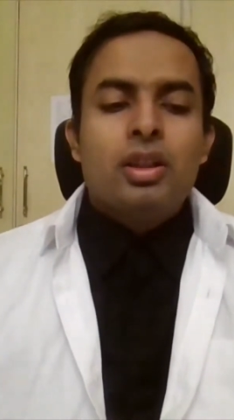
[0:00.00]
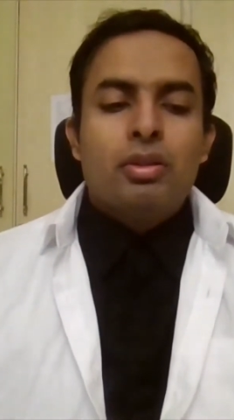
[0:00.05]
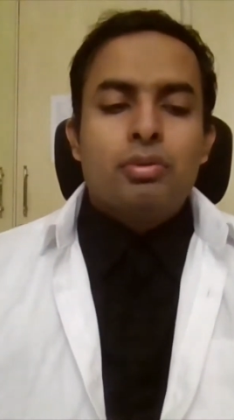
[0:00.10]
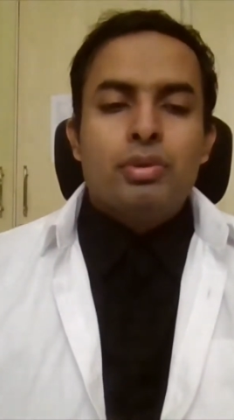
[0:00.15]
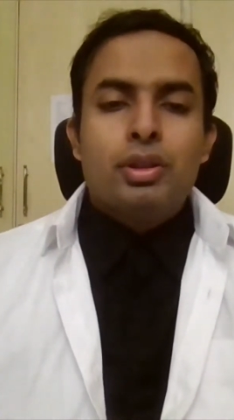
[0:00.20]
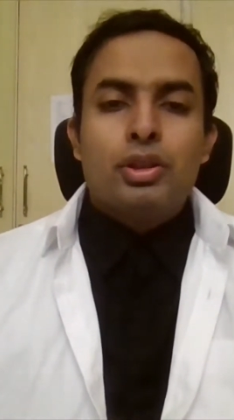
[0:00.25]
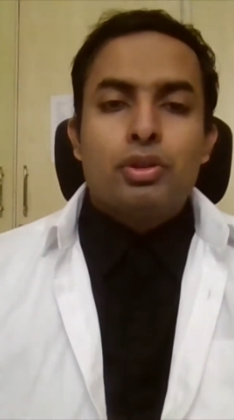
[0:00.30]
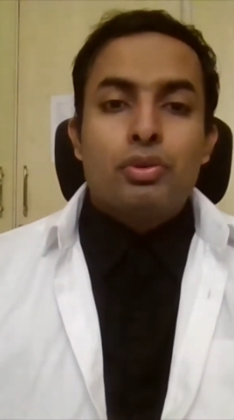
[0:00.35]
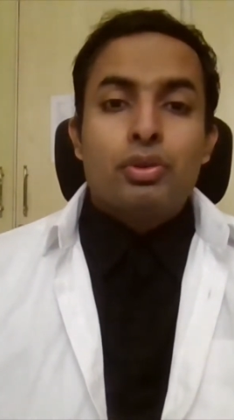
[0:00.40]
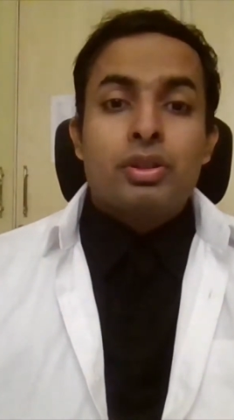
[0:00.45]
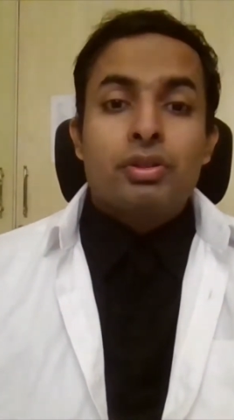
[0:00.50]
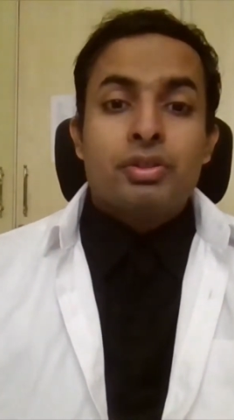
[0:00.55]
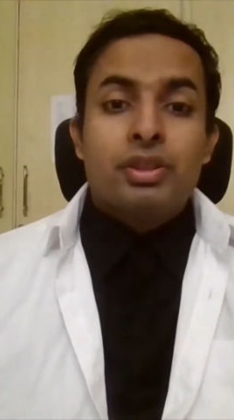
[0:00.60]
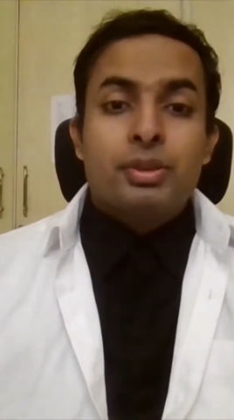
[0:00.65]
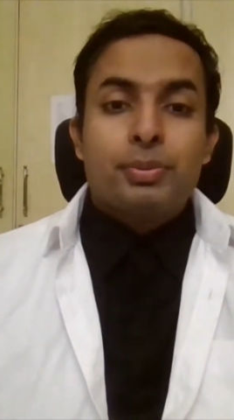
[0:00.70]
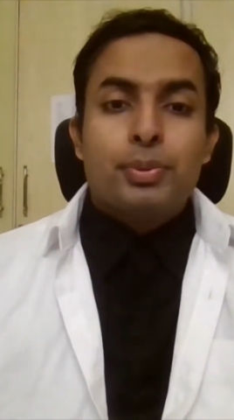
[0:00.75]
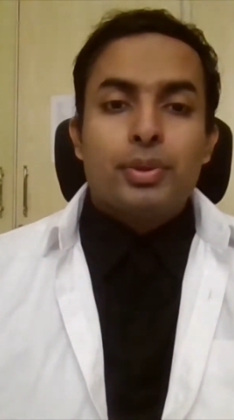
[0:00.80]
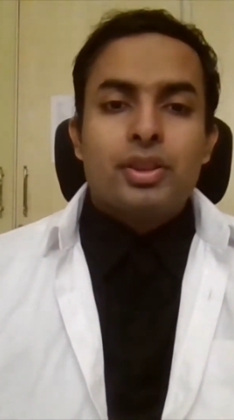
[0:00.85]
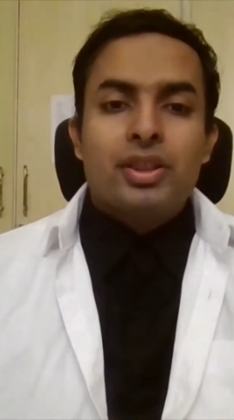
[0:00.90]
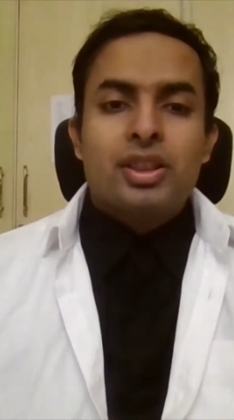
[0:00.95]
which was
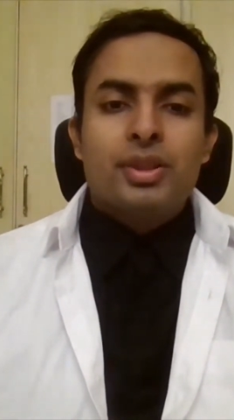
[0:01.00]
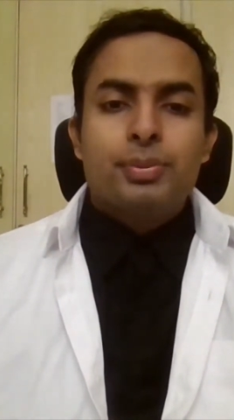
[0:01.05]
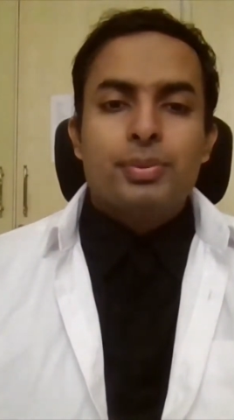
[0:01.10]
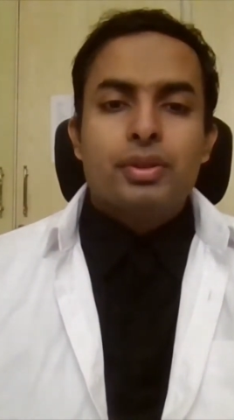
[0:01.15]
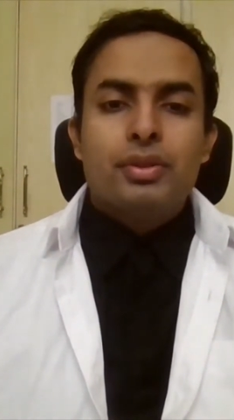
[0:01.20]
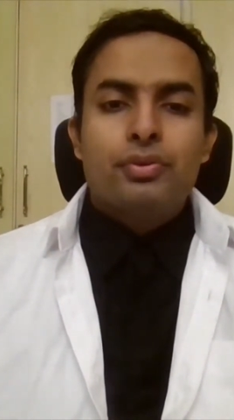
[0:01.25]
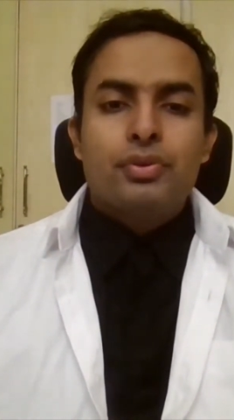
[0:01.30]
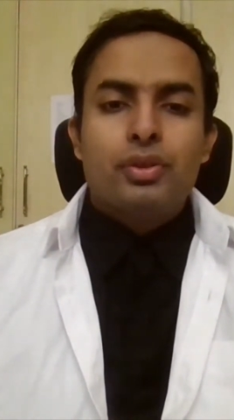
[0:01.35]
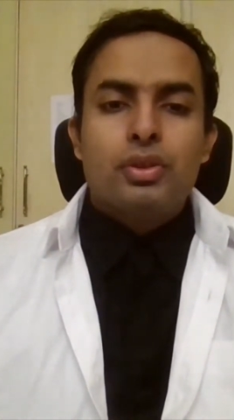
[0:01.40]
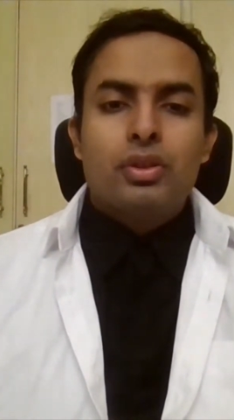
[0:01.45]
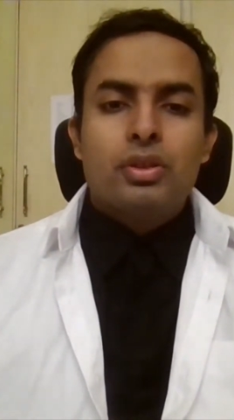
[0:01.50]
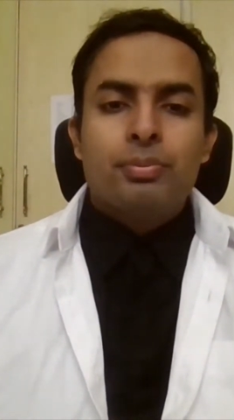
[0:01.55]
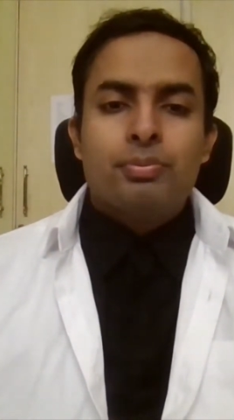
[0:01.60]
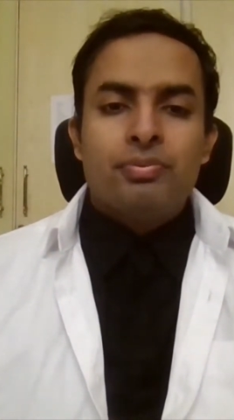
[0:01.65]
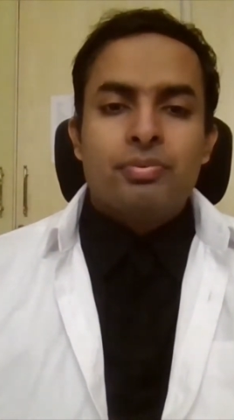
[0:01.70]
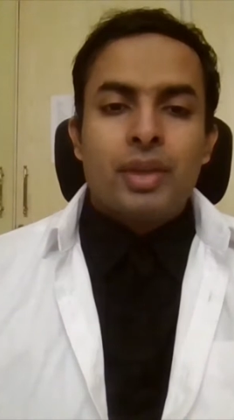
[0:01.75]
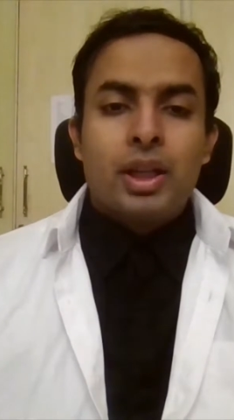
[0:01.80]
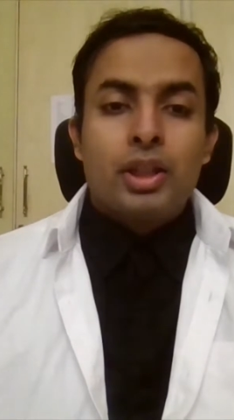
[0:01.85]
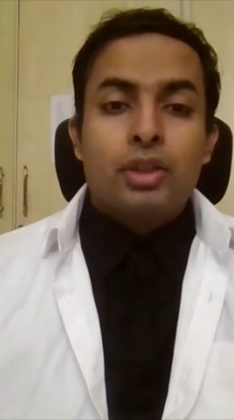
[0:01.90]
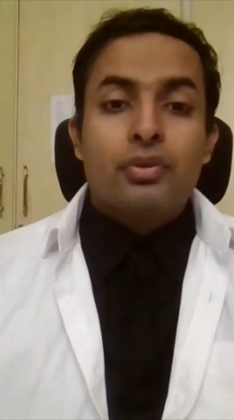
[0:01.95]
responsible for
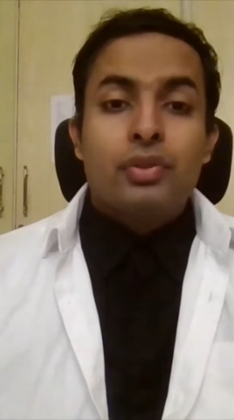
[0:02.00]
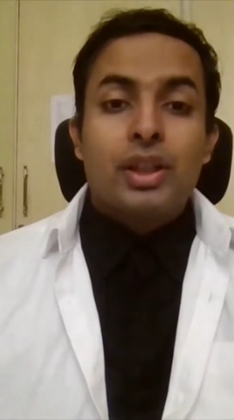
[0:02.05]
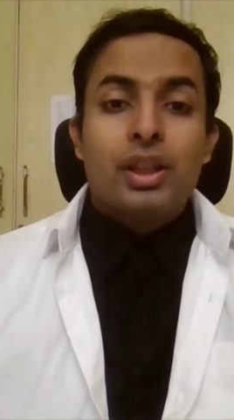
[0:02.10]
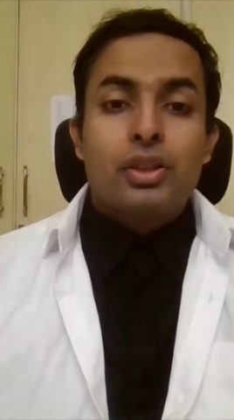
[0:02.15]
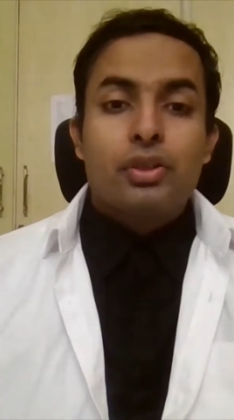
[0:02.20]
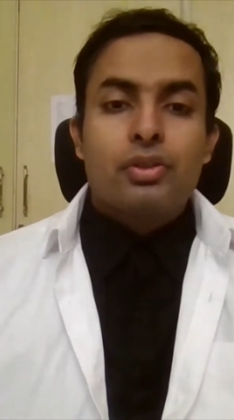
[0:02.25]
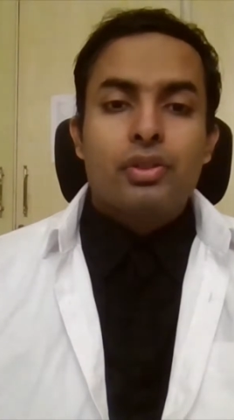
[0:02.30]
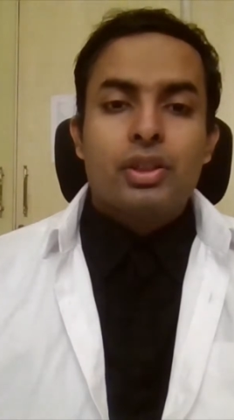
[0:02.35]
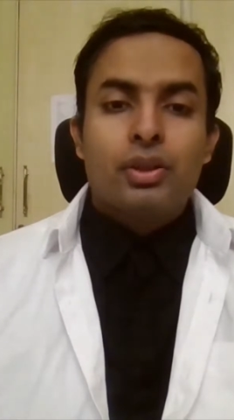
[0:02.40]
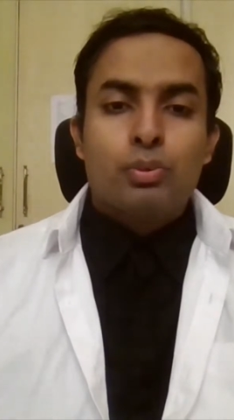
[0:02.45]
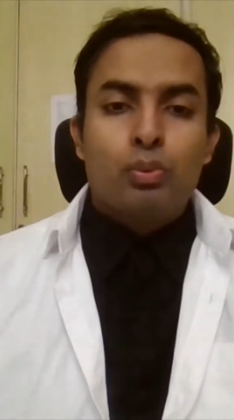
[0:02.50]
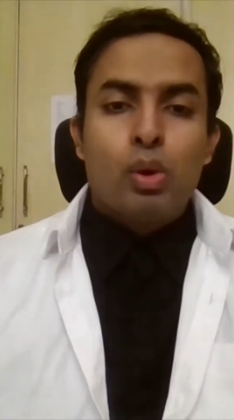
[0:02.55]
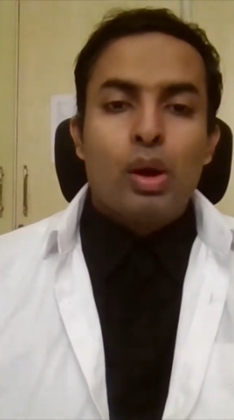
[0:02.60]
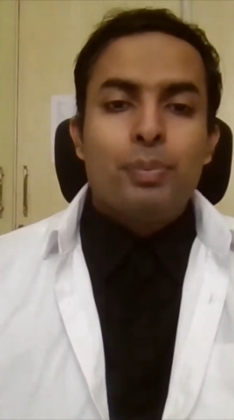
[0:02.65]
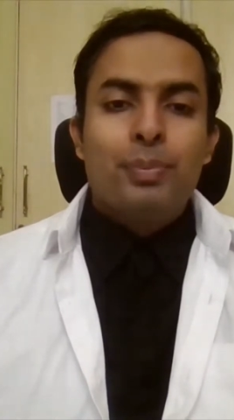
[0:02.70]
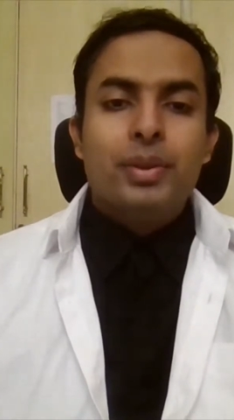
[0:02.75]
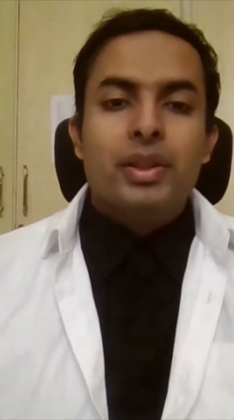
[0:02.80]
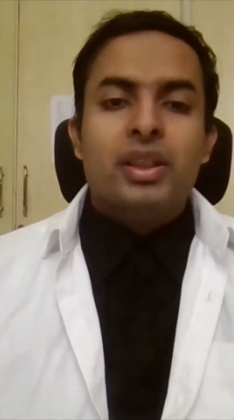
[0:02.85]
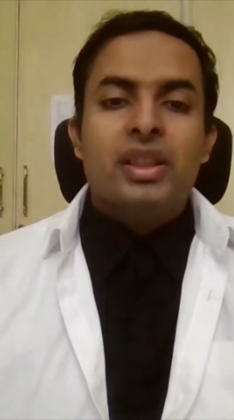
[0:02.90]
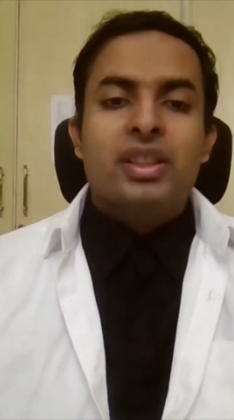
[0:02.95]
manufacturing
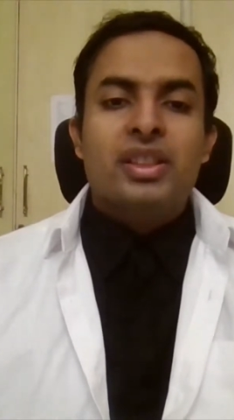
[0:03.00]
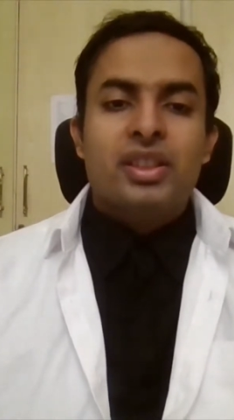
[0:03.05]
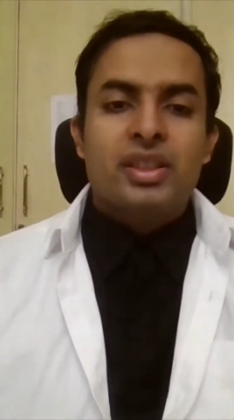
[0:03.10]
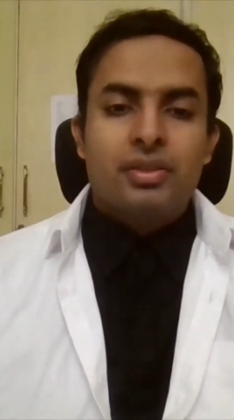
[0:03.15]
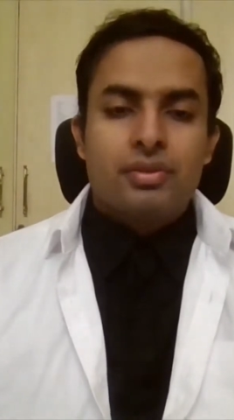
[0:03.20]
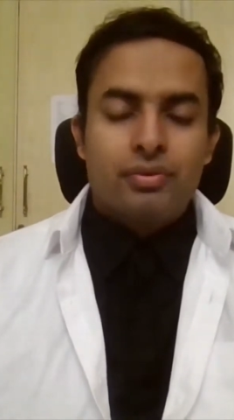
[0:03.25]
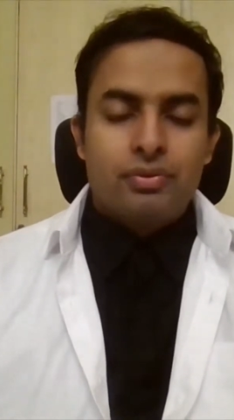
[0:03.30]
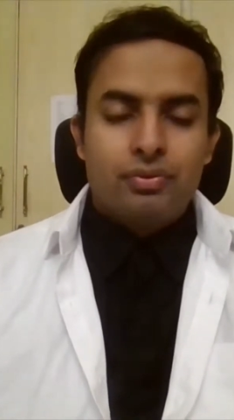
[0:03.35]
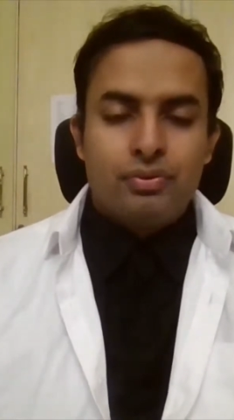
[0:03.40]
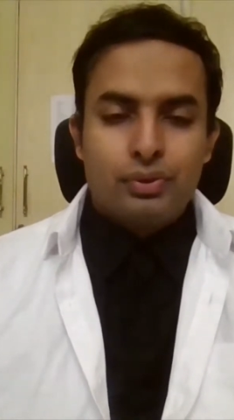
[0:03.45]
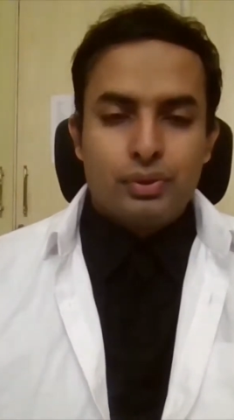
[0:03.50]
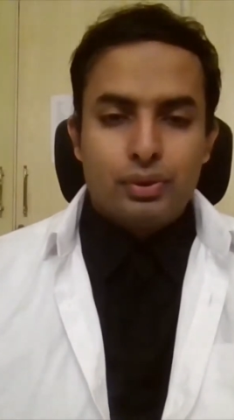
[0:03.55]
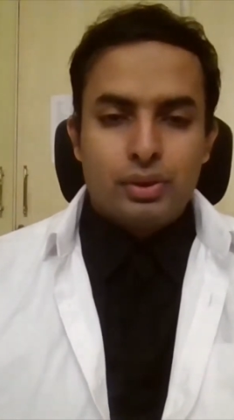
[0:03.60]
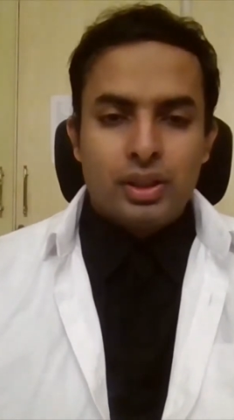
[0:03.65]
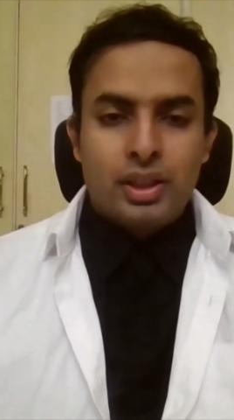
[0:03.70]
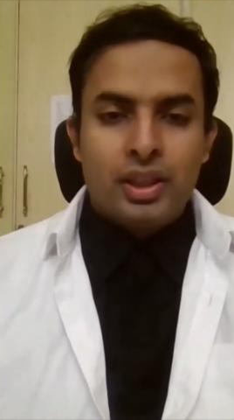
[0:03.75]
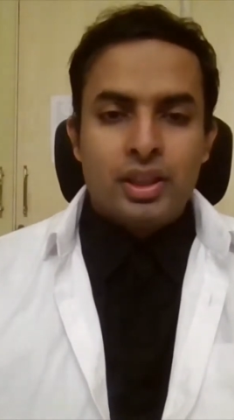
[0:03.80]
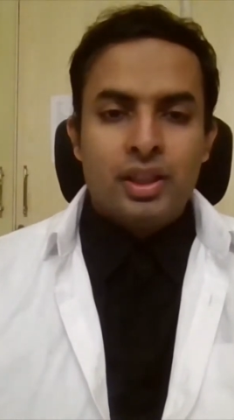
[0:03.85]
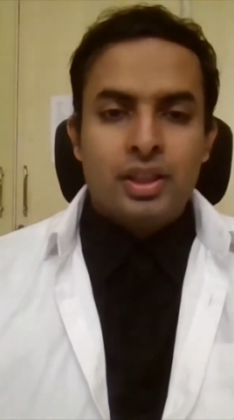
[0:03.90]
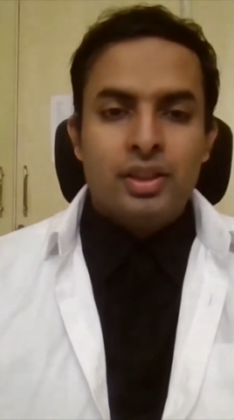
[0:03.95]
weapons
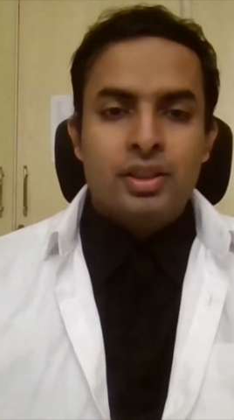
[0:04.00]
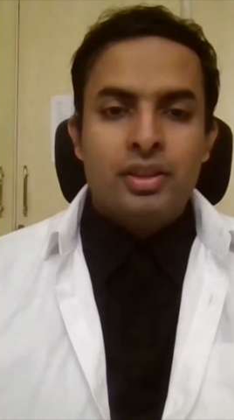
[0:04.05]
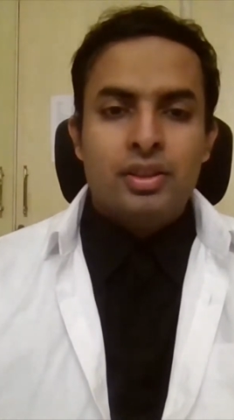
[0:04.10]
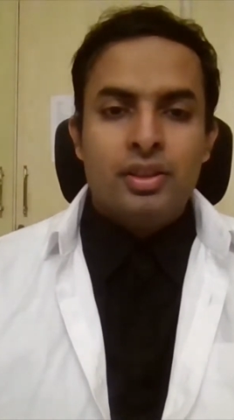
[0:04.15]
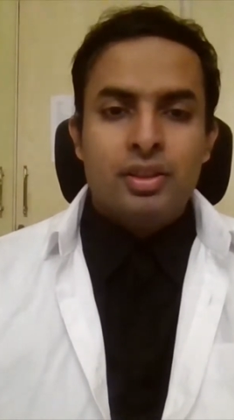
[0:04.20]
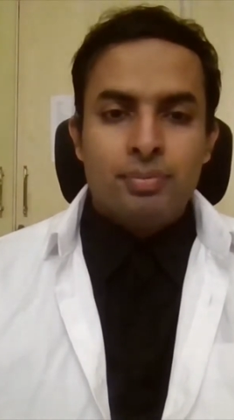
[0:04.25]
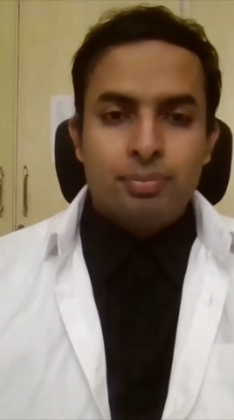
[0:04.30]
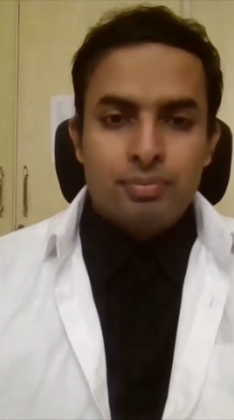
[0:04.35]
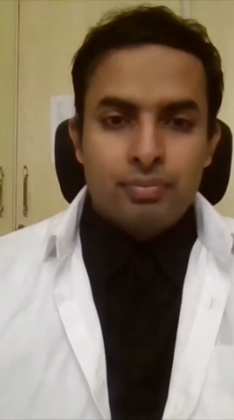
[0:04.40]
and